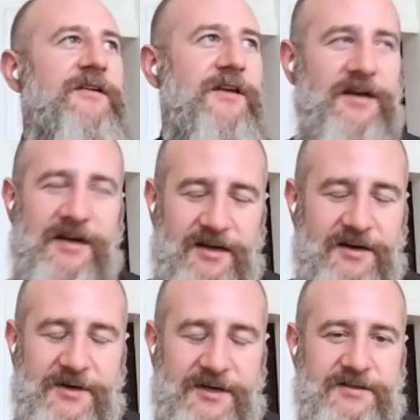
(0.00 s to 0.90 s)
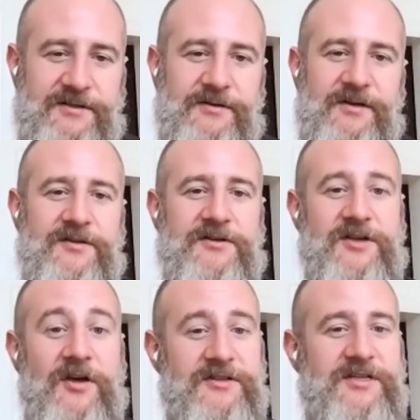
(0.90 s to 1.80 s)
Like, I can't wait to do it. And there's
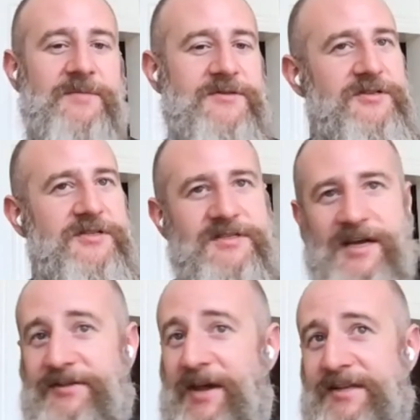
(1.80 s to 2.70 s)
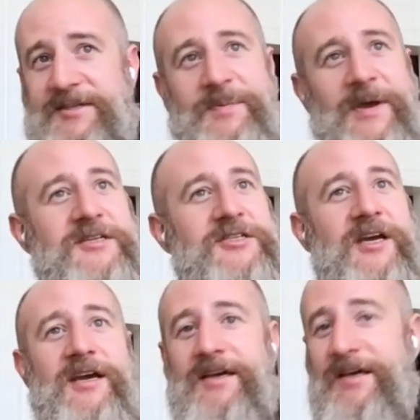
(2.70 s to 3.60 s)
other times you're just like, that's a
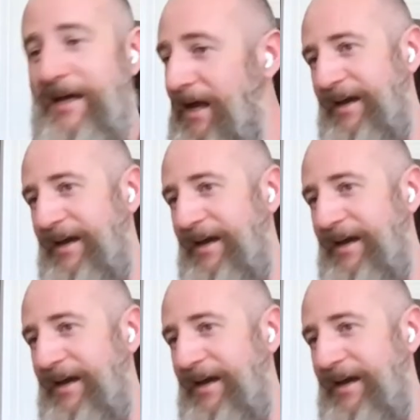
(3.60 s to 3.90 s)
paycheck.